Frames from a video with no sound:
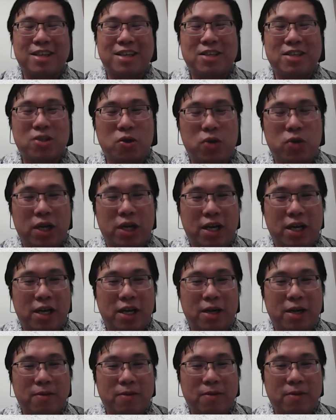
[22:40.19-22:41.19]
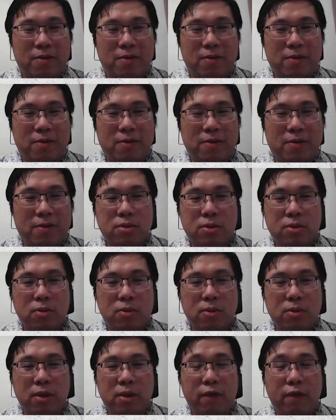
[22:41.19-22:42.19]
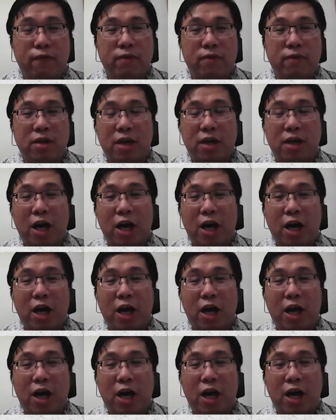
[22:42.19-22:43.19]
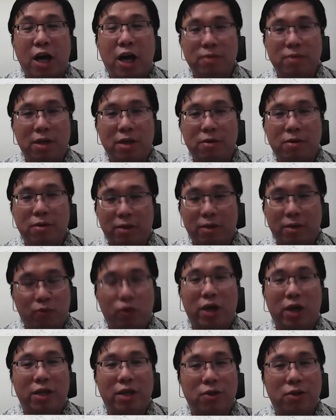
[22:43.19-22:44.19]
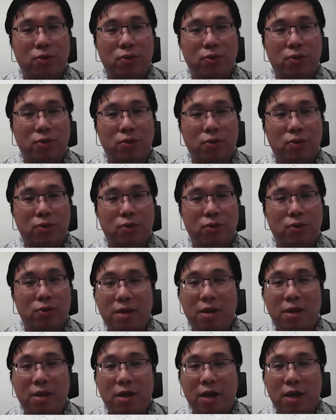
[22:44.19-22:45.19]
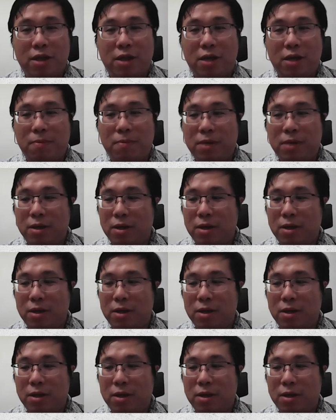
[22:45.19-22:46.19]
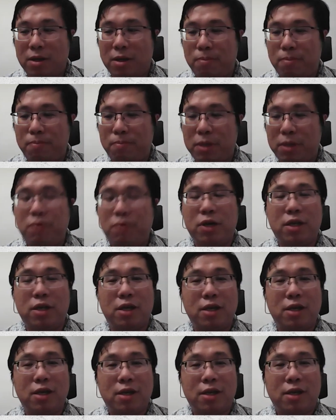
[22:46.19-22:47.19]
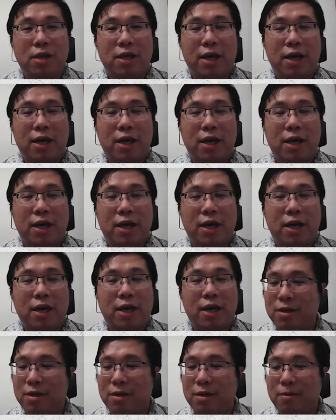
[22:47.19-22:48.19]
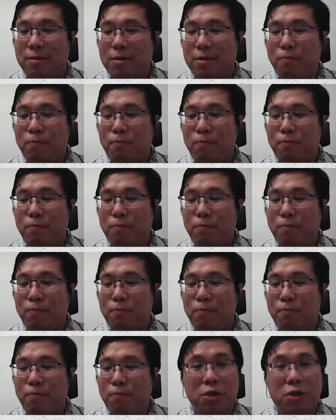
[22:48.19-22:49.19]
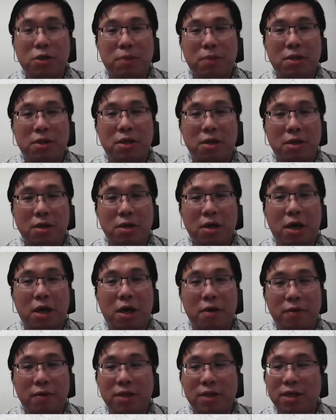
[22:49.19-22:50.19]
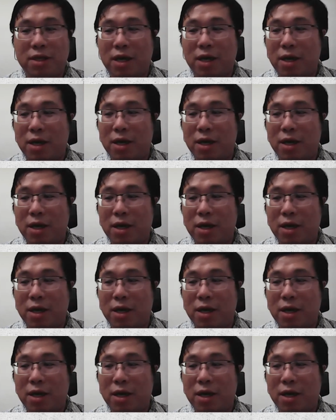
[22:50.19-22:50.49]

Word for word: So if the government, as now we are into the endemic period, and the private hospital currently